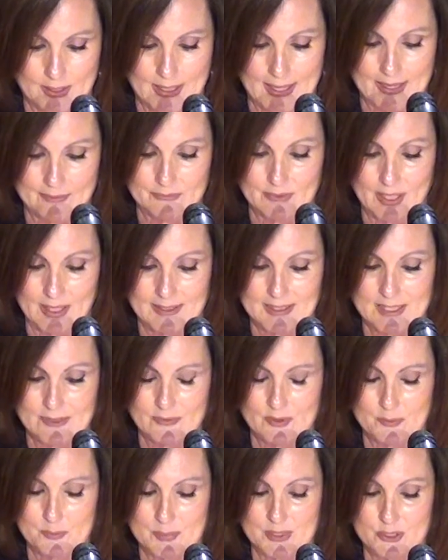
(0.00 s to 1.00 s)
have not
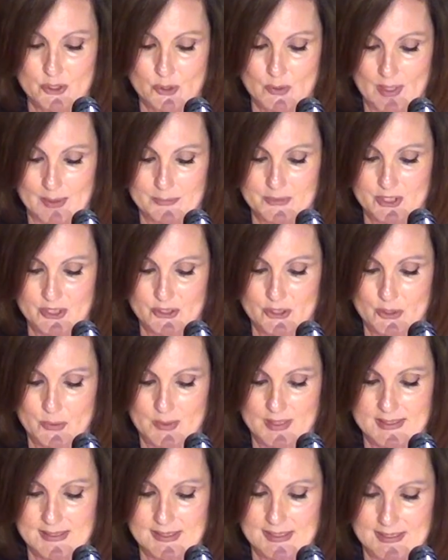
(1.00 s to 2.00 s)
even been dreamt into
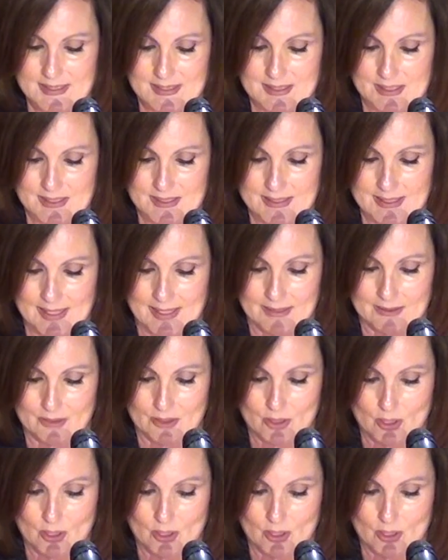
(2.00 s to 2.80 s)
existence yet,